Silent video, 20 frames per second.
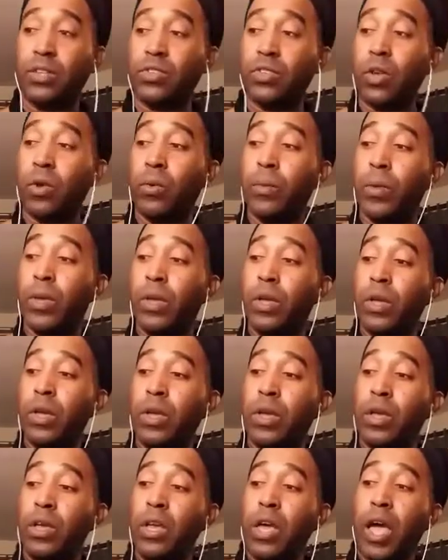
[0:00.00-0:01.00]
So
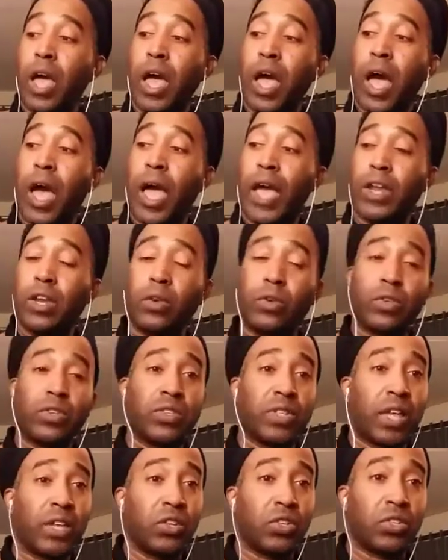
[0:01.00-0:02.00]
I
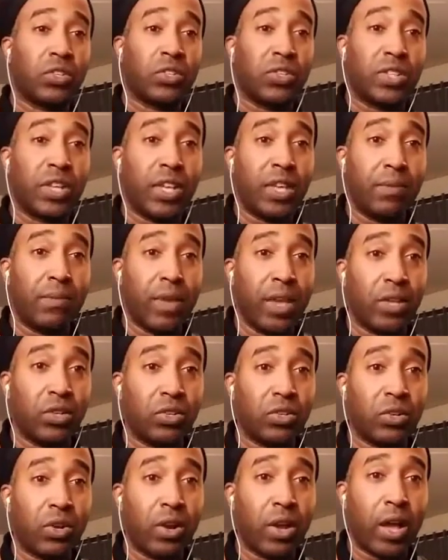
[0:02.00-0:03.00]
noticed that your C
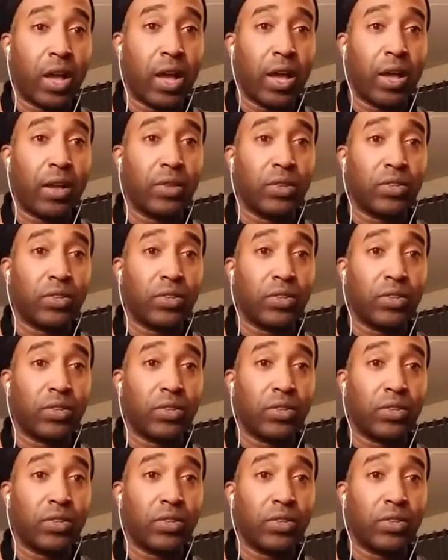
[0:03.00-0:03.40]
major